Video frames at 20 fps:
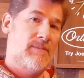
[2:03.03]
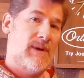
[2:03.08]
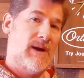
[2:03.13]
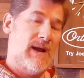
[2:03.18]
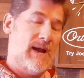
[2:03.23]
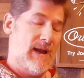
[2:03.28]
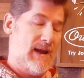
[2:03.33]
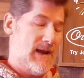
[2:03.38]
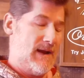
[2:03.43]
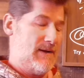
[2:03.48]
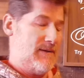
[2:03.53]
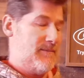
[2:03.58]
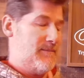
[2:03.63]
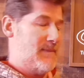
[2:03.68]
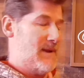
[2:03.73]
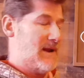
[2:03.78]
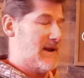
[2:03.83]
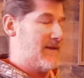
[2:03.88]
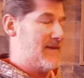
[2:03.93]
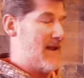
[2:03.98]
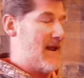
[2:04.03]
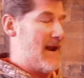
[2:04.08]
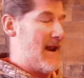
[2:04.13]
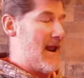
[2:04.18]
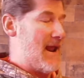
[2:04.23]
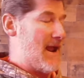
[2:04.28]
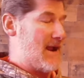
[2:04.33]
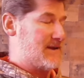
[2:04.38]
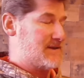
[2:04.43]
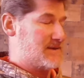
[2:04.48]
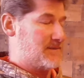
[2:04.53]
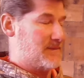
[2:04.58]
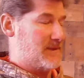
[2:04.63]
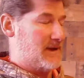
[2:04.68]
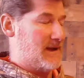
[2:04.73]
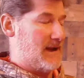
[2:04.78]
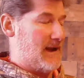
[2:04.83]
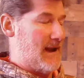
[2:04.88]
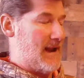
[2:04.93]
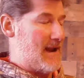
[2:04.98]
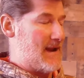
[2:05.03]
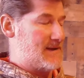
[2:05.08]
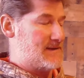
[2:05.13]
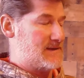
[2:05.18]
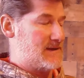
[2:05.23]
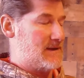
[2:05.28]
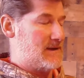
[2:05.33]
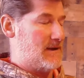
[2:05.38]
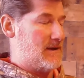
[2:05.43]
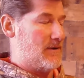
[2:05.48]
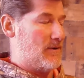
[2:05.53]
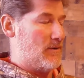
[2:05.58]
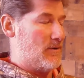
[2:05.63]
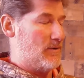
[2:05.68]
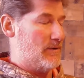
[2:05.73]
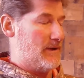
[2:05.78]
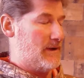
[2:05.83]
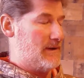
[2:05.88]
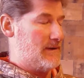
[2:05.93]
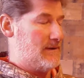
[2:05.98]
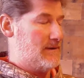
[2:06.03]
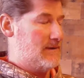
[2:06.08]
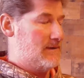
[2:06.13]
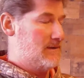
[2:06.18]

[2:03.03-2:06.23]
my hand, making that X. I'm going to get handsy and hold it.